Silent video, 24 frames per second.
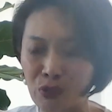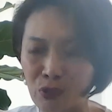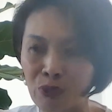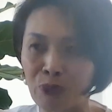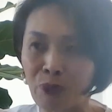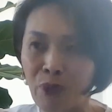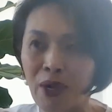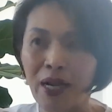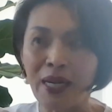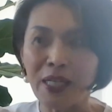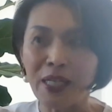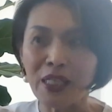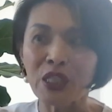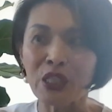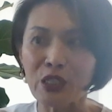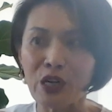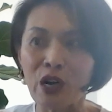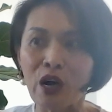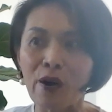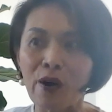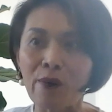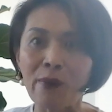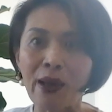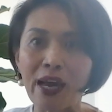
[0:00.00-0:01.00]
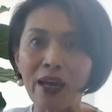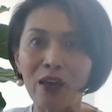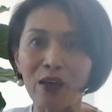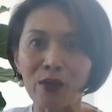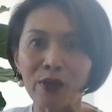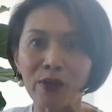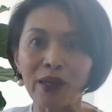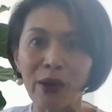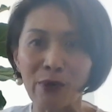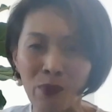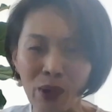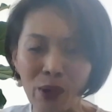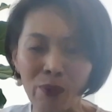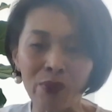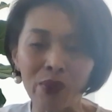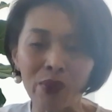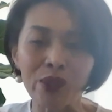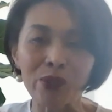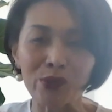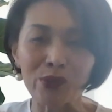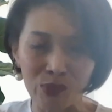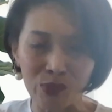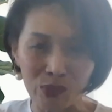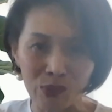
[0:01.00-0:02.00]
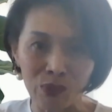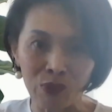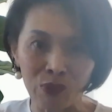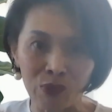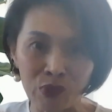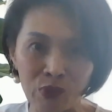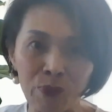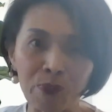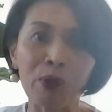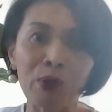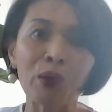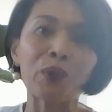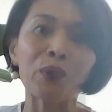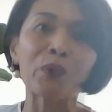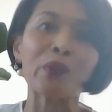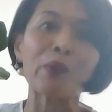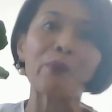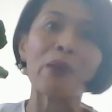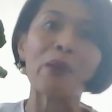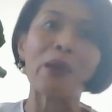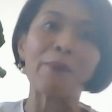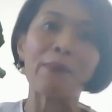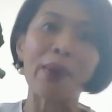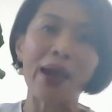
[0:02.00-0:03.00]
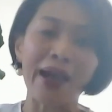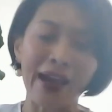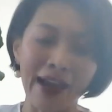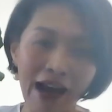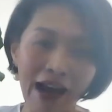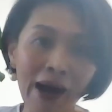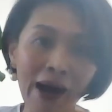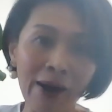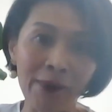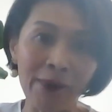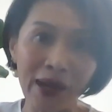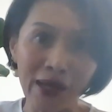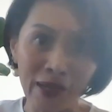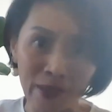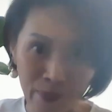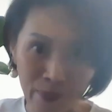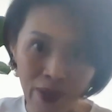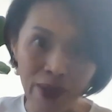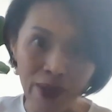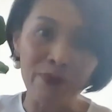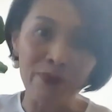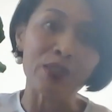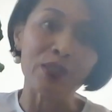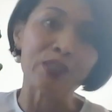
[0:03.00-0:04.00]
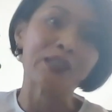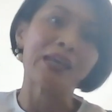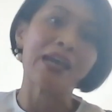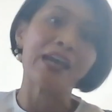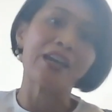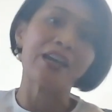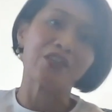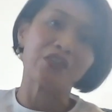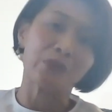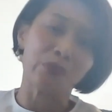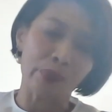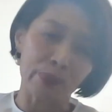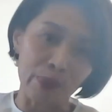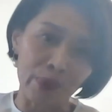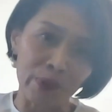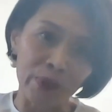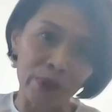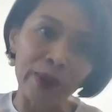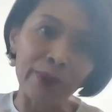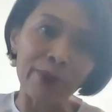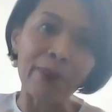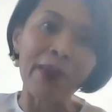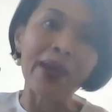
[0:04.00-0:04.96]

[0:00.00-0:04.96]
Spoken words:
brainstorm and look at what we could do to pull the brand back up. And the brand was actually, we pulled it